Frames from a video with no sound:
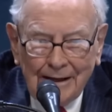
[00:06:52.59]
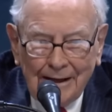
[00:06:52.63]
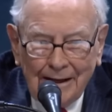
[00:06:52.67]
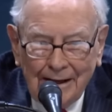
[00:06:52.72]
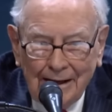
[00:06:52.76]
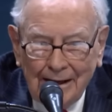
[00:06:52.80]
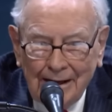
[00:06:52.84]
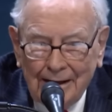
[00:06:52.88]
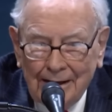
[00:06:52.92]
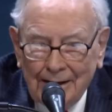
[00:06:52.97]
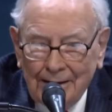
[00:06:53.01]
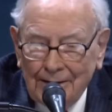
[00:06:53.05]

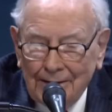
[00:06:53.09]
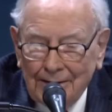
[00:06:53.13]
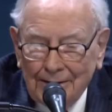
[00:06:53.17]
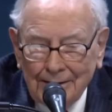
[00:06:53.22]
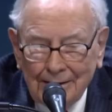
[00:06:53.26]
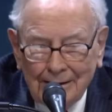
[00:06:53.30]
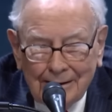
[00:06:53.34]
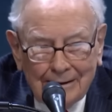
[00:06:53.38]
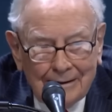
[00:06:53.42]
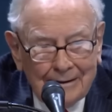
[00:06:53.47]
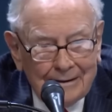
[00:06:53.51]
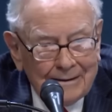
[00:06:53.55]
And
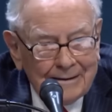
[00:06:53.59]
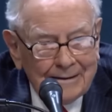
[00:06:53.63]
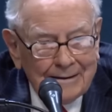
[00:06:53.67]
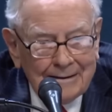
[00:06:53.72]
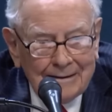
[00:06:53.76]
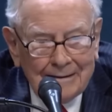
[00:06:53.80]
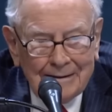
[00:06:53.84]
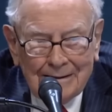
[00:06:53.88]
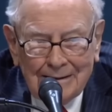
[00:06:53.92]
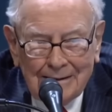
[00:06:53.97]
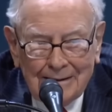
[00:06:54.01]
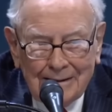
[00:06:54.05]

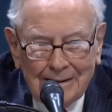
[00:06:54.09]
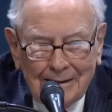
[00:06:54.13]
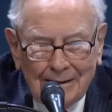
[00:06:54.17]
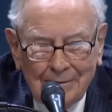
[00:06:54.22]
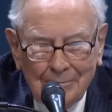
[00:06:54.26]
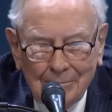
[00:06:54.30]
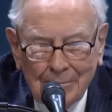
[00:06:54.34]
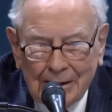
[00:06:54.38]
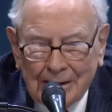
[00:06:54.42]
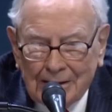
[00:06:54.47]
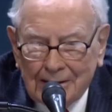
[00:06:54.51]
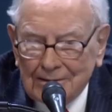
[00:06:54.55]

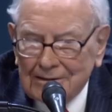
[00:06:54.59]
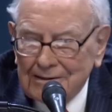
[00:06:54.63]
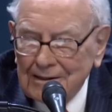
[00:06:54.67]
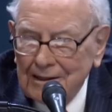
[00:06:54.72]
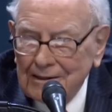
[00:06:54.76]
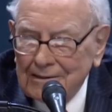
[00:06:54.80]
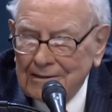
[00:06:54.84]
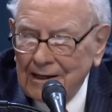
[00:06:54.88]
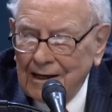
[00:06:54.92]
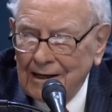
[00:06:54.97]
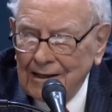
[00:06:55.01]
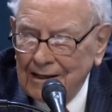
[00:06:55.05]
but
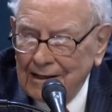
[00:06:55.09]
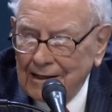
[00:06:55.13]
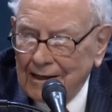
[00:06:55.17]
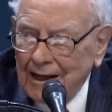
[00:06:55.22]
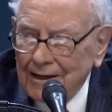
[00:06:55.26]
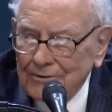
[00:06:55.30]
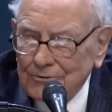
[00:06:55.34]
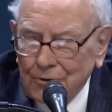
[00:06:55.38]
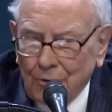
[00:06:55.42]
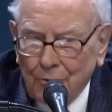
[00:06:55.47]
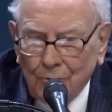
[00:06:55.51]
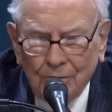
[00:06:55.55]
it
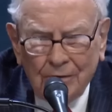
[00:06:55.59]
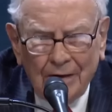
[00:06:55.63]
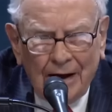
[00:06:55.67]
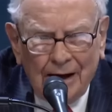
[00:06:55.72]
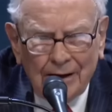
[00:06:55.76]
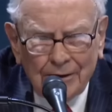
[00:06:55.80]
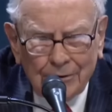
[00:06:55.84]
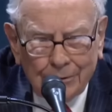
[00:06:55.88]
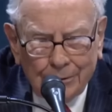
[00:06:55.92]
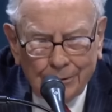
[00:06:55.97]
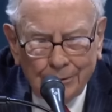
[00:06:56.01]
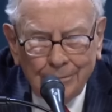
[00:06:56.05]
has no
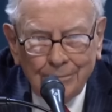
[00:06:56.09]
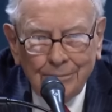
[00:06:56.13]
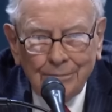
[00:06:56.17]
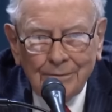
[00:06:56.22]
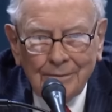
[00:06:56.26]
value.